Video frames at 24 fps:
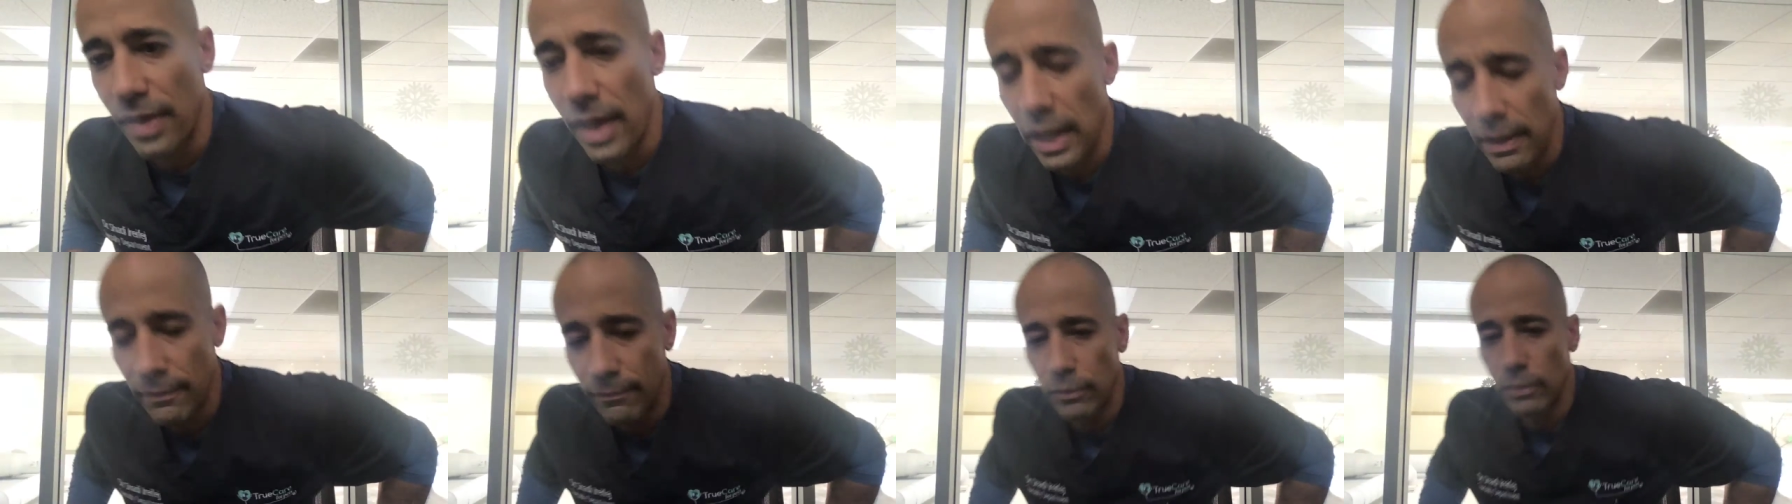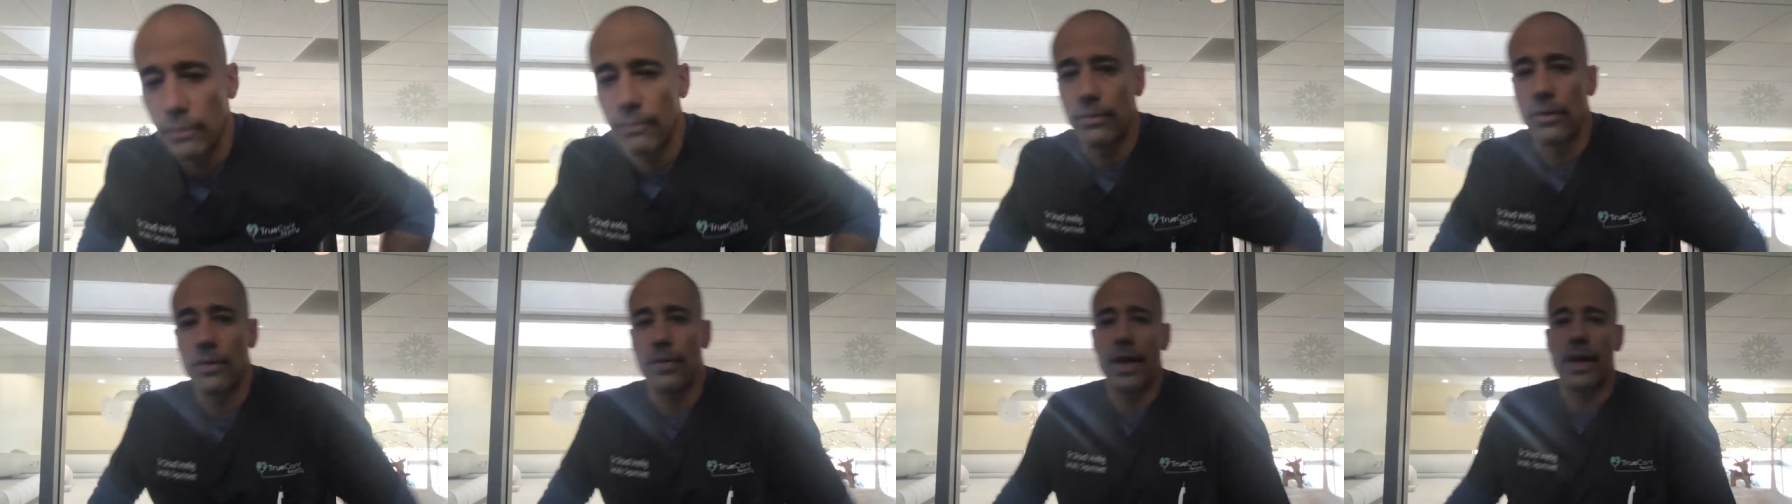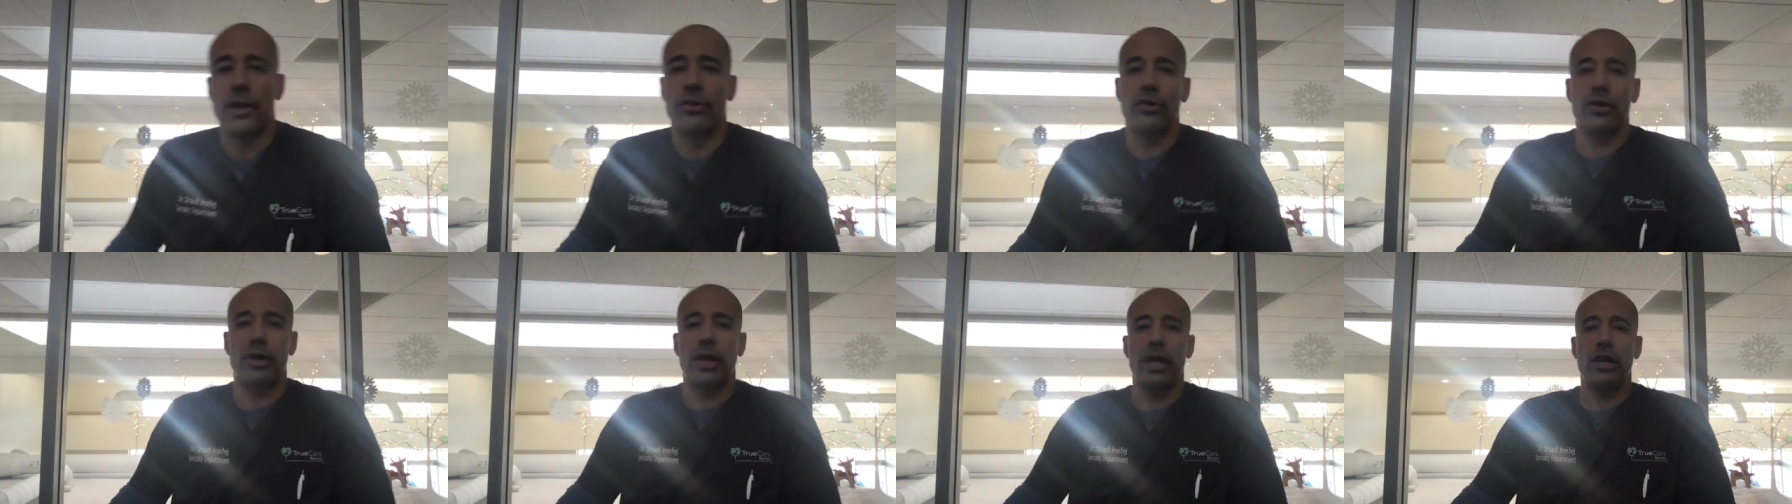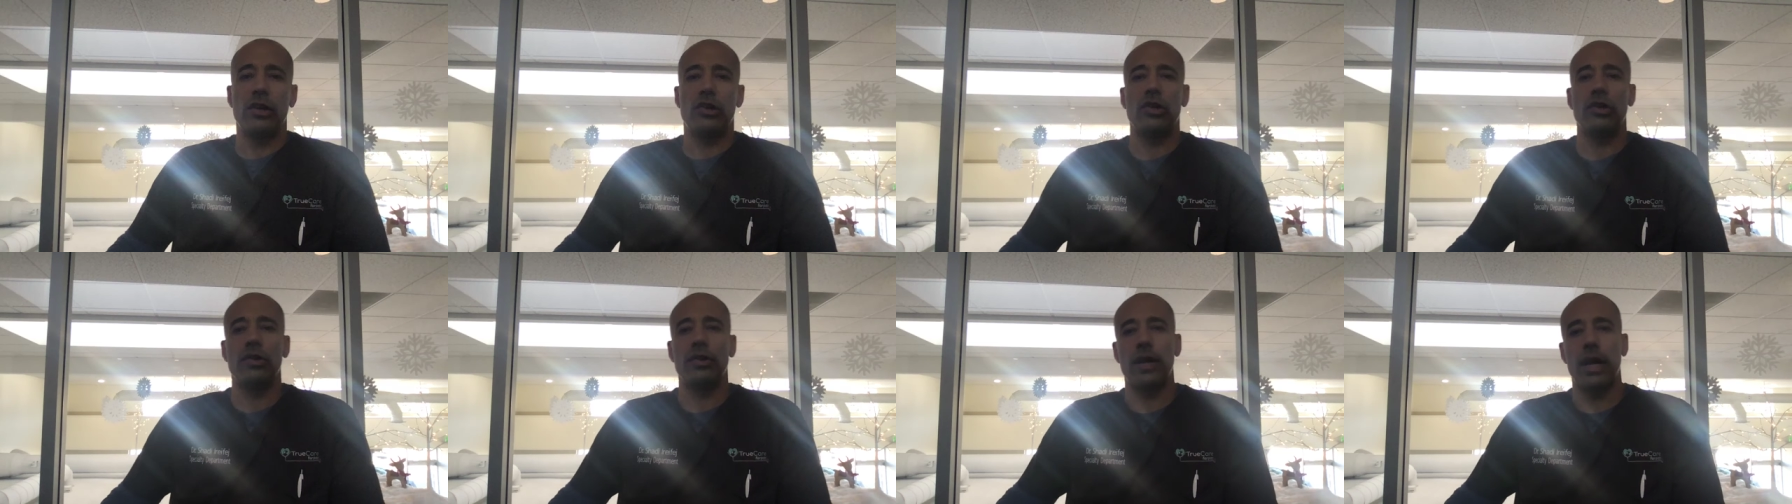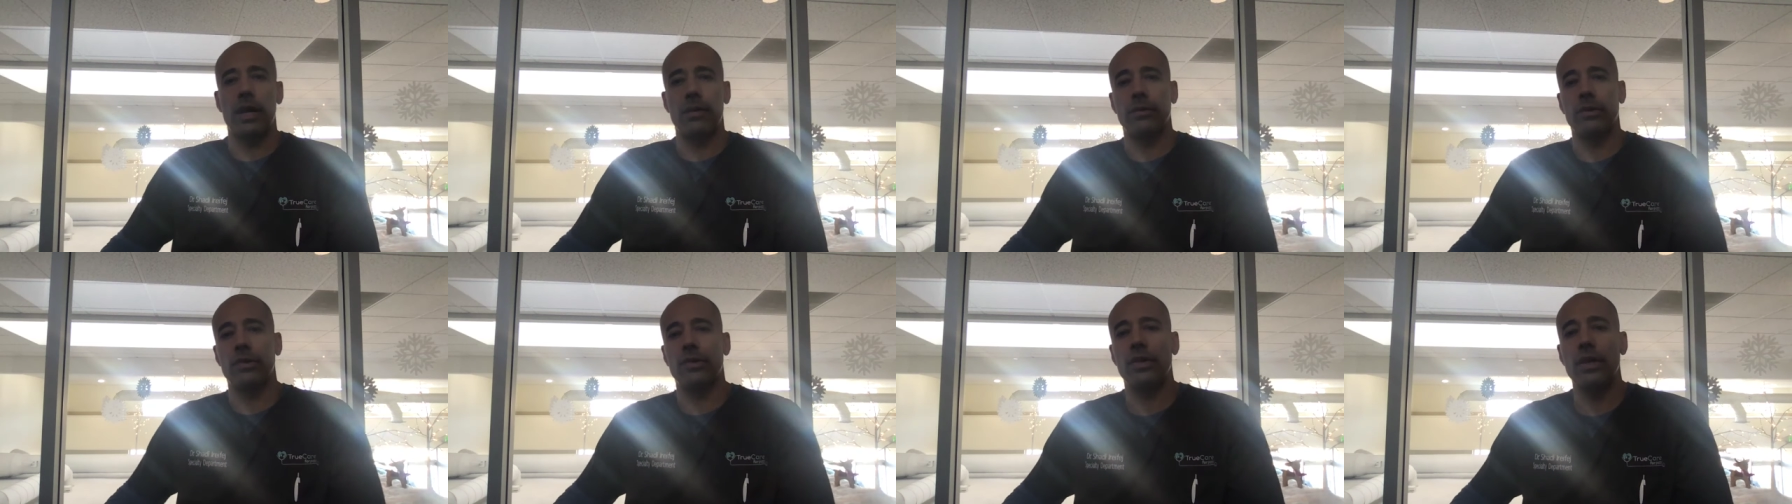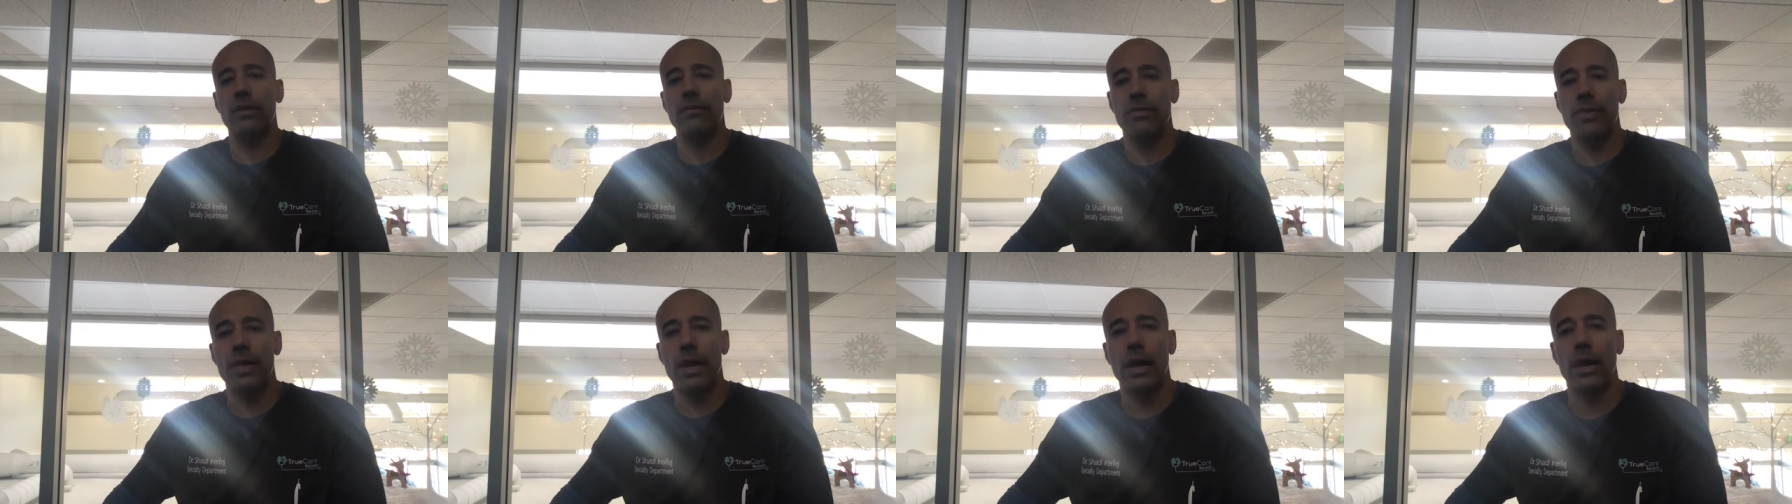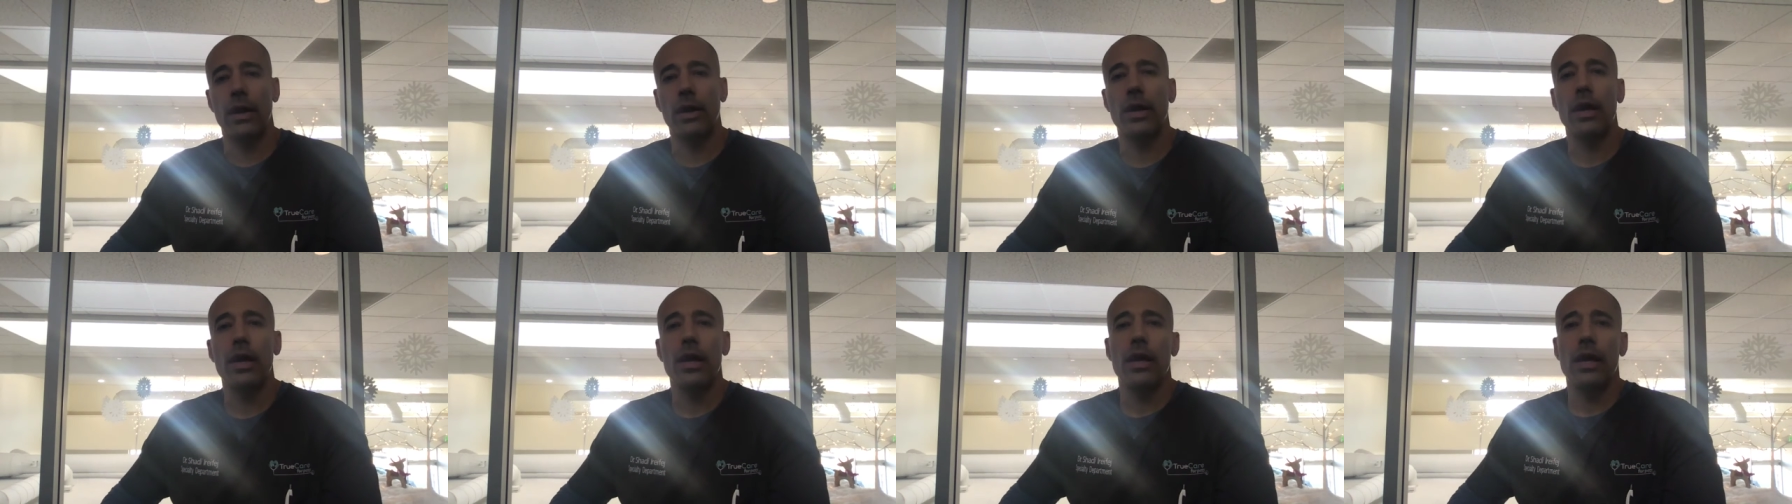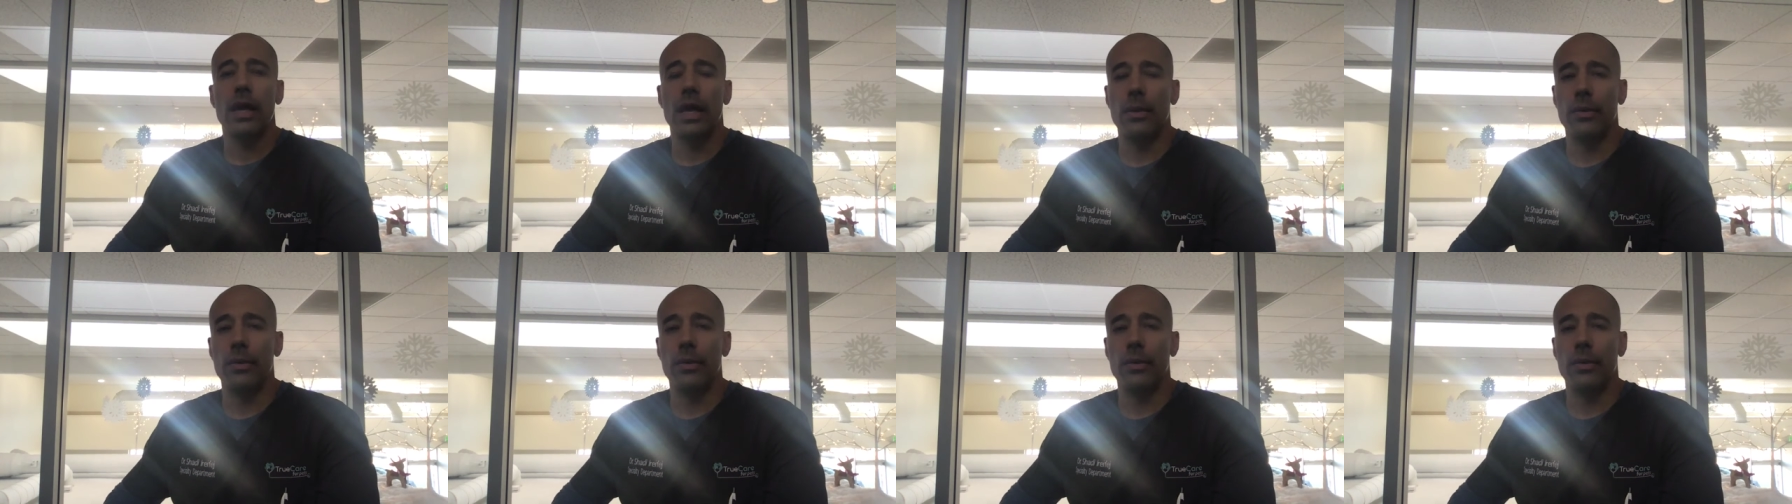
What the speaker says: thankful for the education that I received there.